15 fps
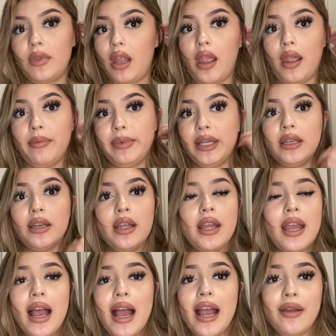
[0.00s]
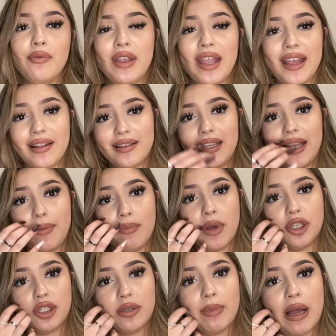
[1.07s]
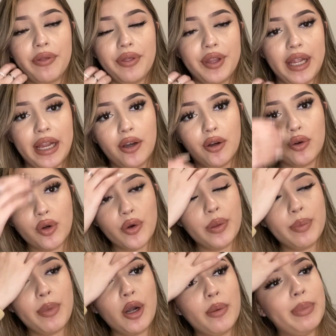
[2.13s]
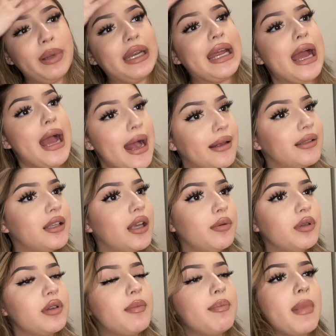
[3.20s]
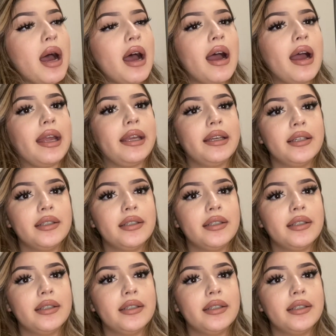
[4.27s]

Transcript: I mean, I can't say much about the hair growth part, but it has helped my